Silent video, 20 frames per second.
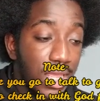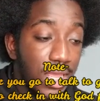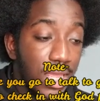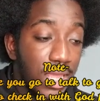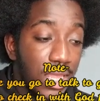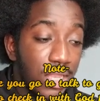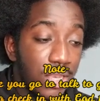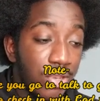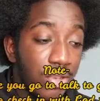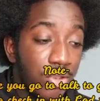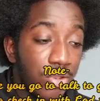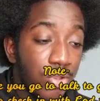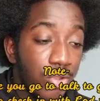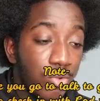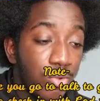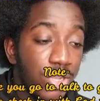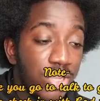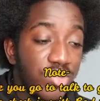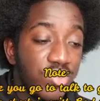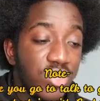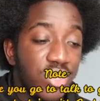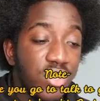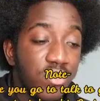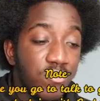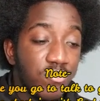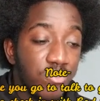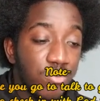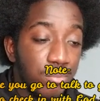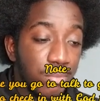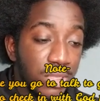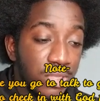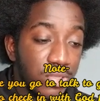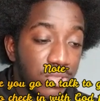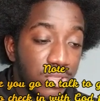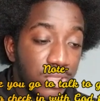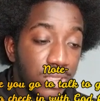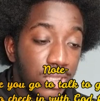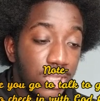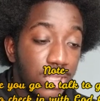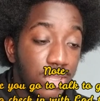and know that your
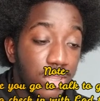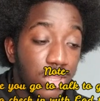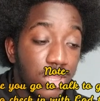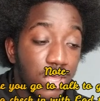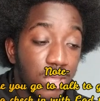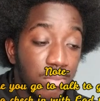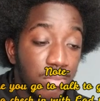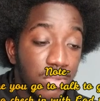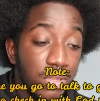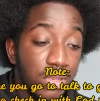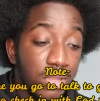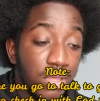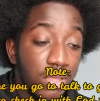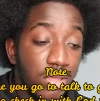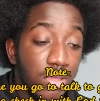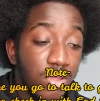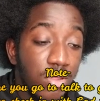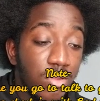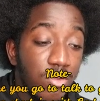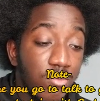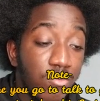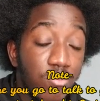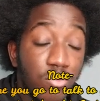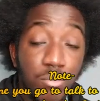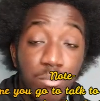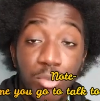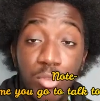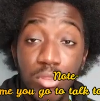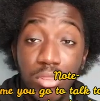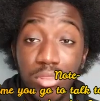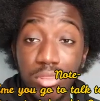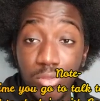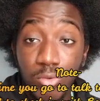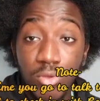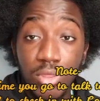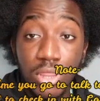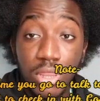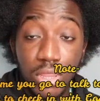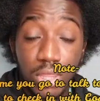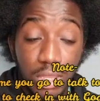information is coming from the
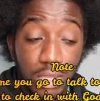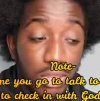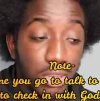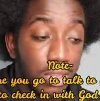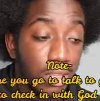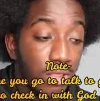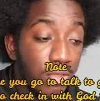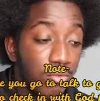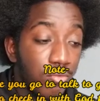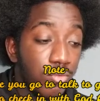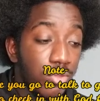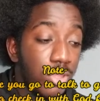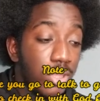source itself.